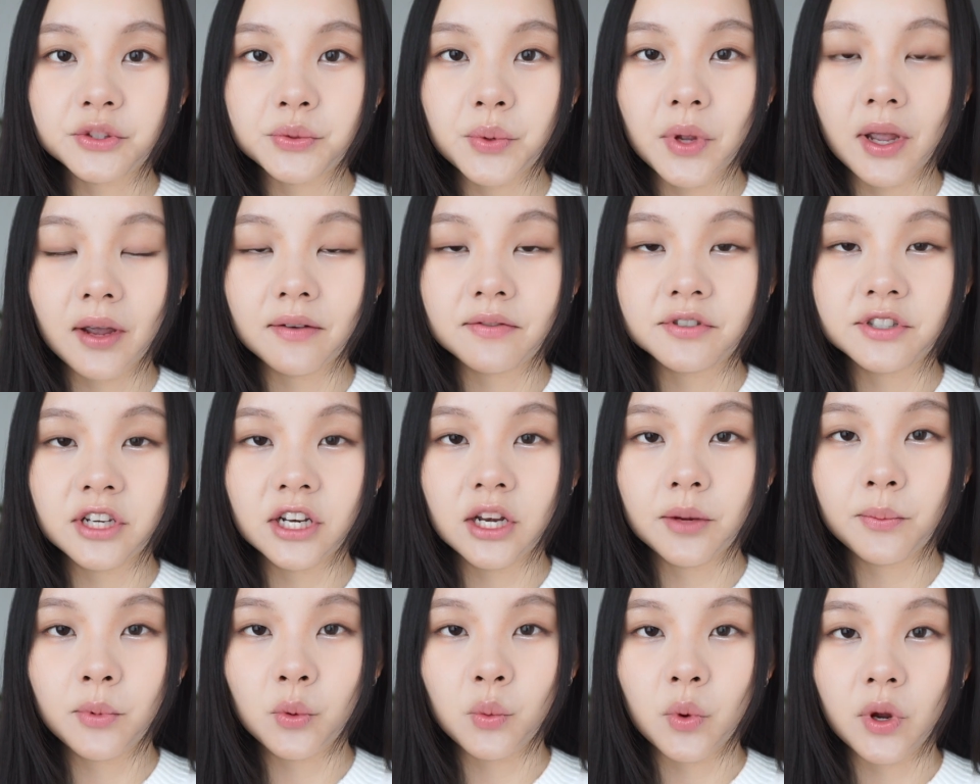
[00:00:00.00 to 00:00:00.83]
we have shade
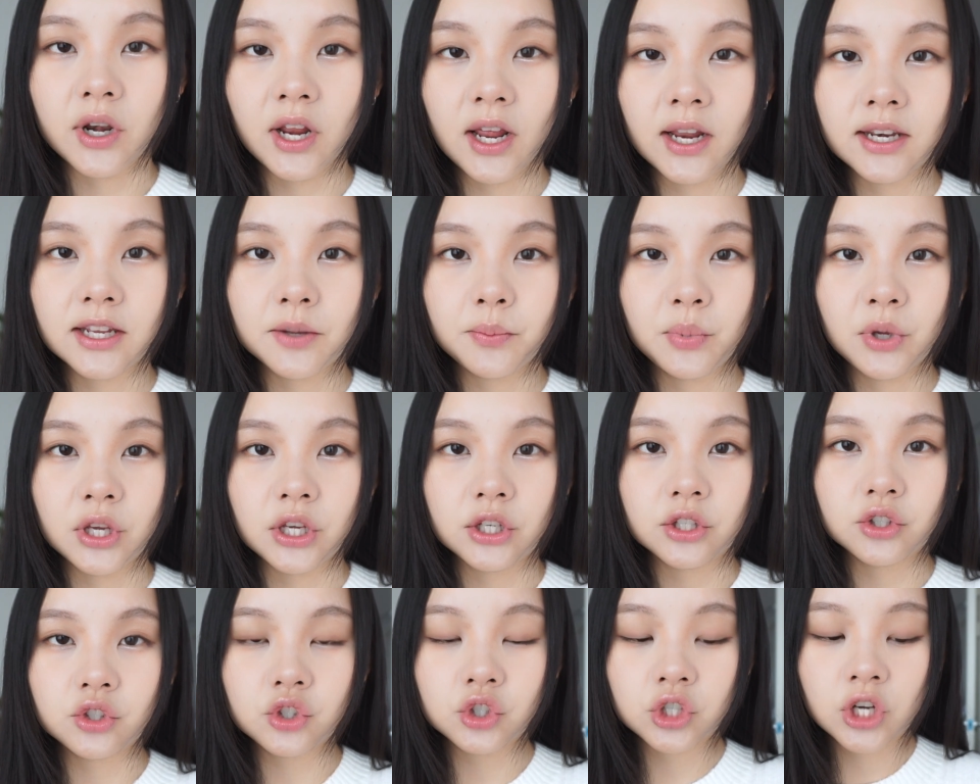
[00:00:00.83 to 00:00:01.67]
number 1, Honey
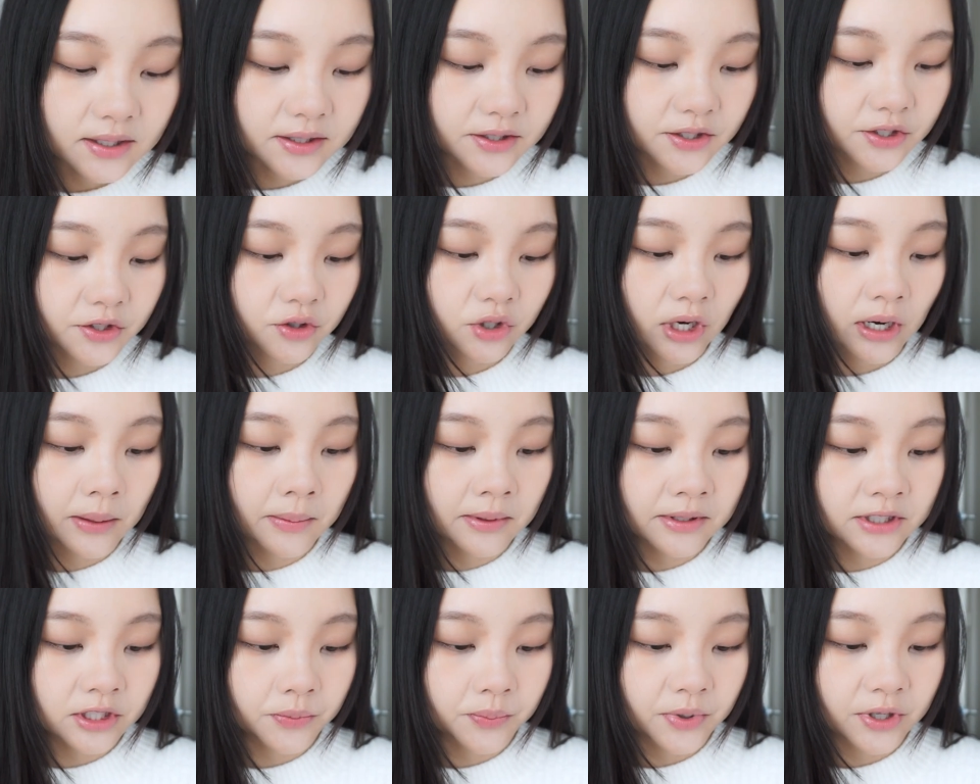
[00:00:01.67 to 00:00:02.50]
Peach. It's described
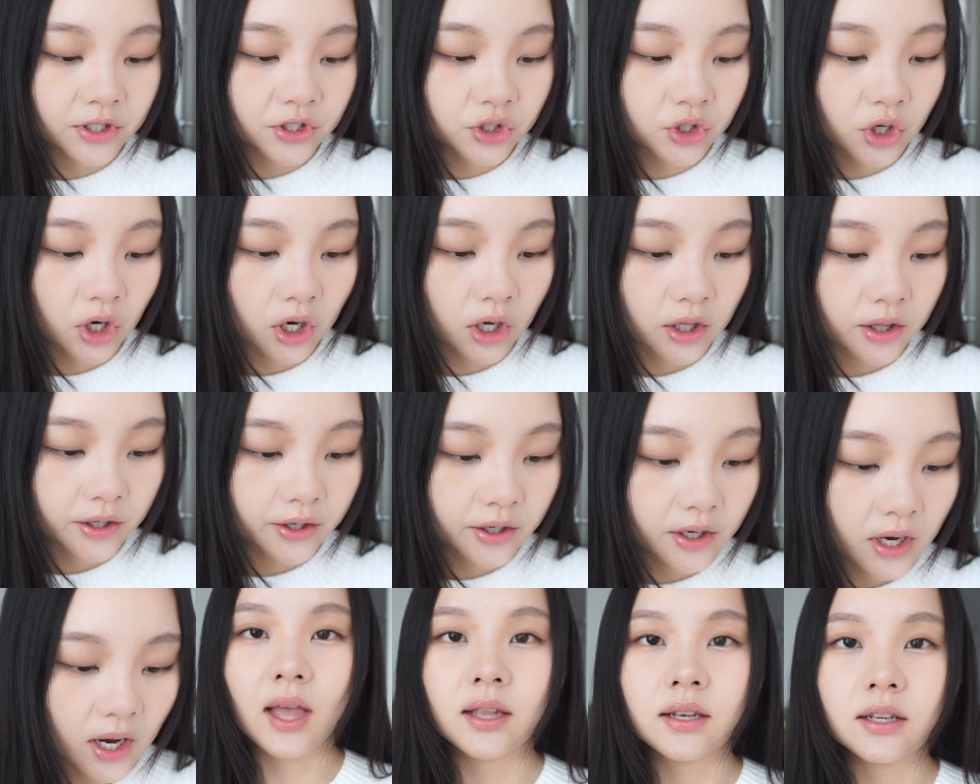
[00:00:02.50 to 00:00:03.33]
as a peach color
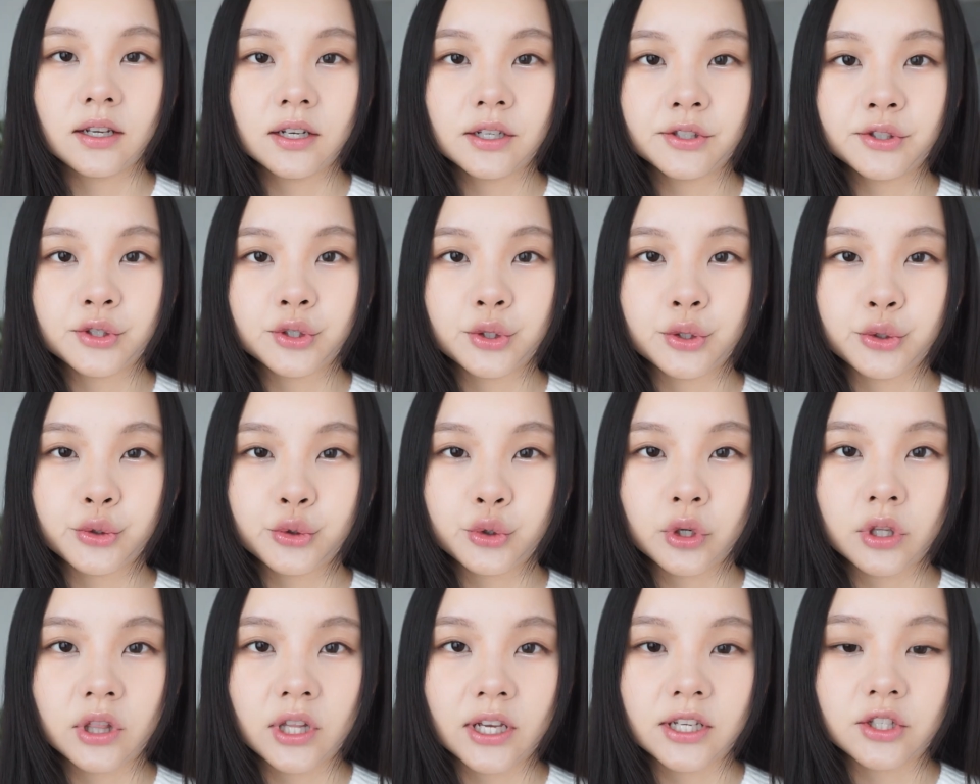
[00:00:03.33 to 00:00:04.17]
and it is a
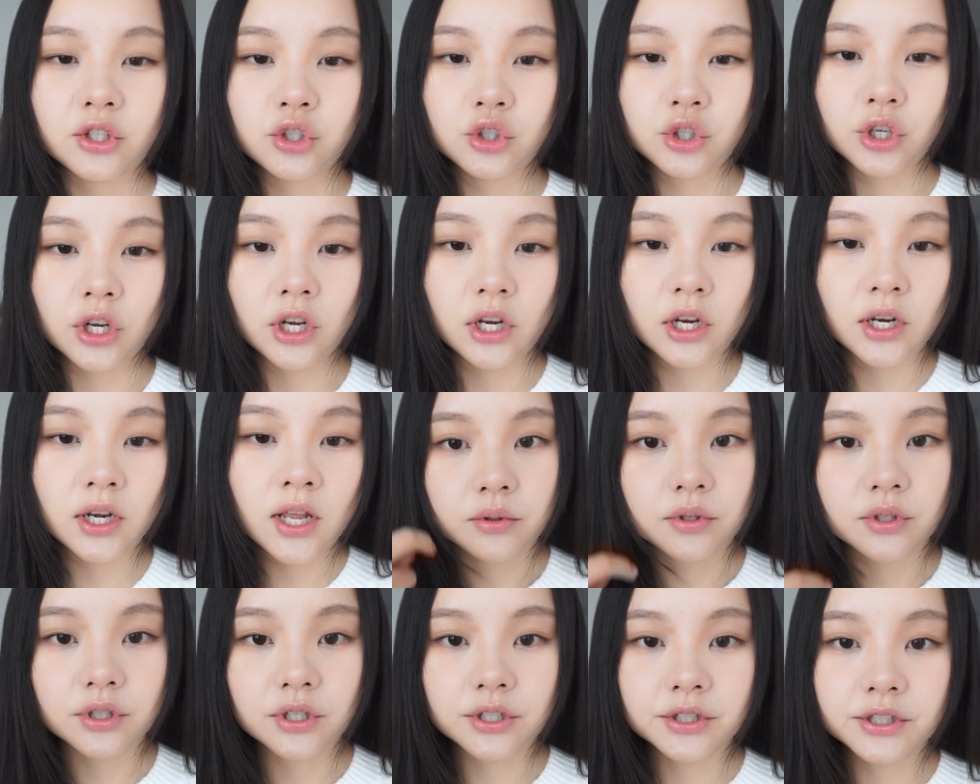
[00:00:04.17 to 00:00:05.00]
neutral light shade.
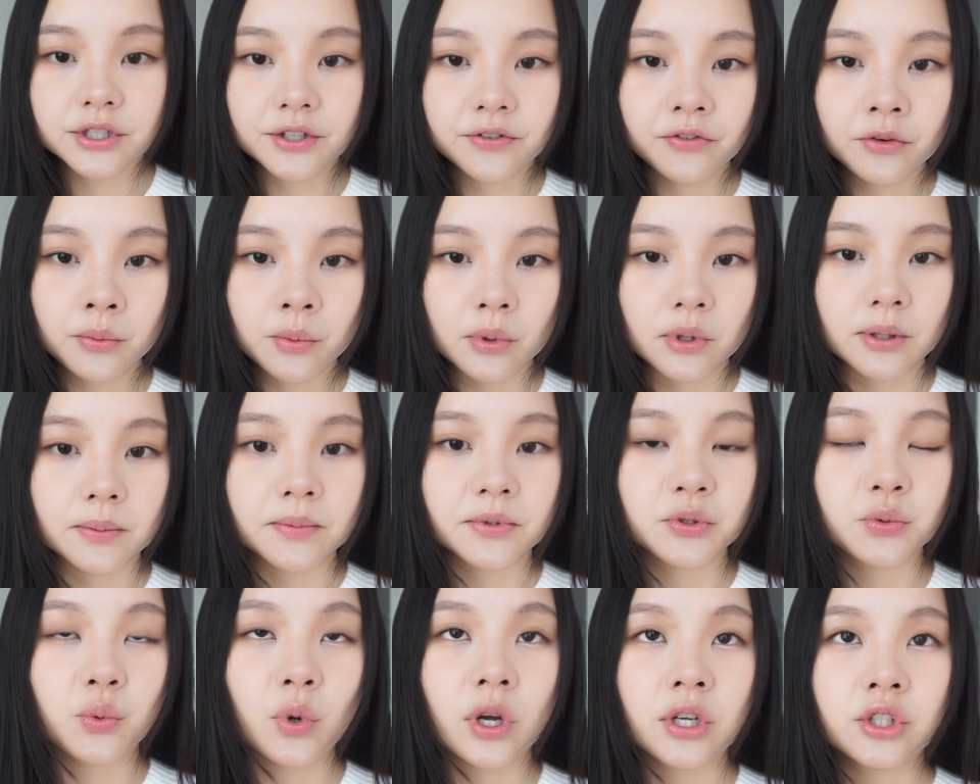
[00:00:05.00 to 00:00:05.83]
As you can see from the lip
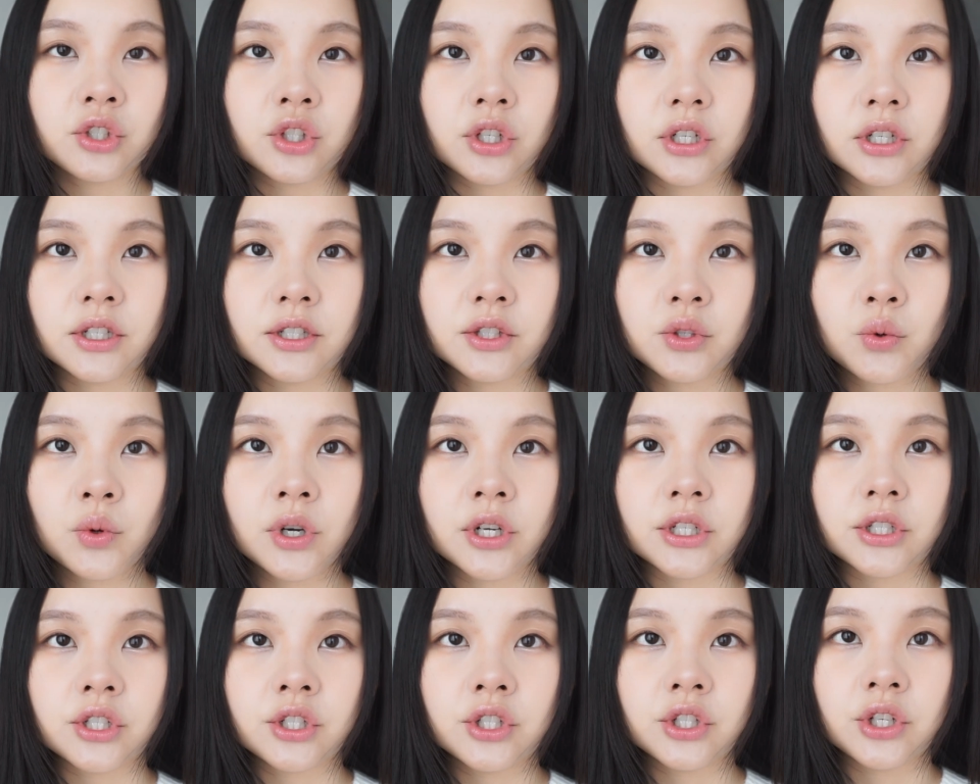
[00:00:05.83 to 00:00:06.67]
swatch, it is
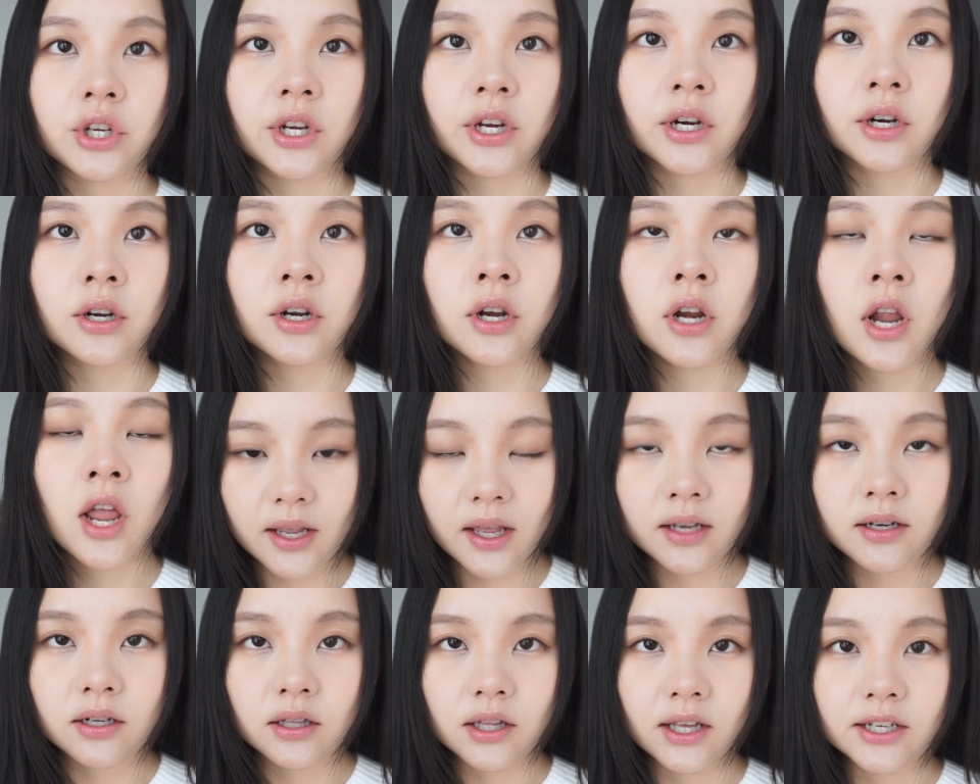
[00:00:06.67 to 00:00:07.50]
quite sheer
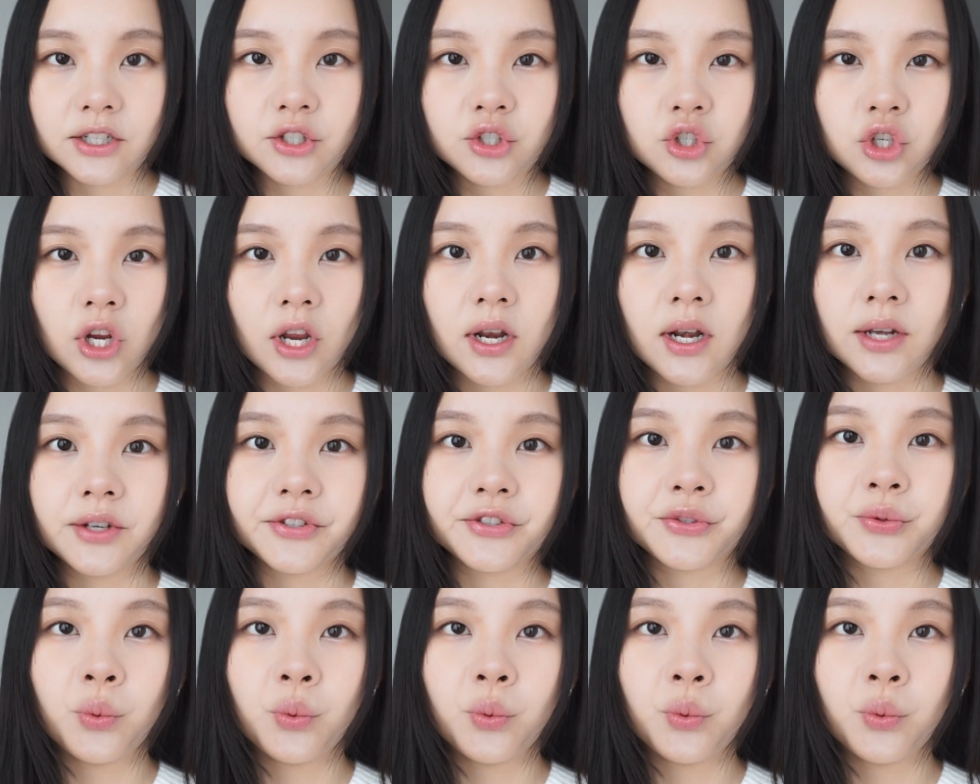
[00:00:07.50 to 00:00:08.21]
and a light shade as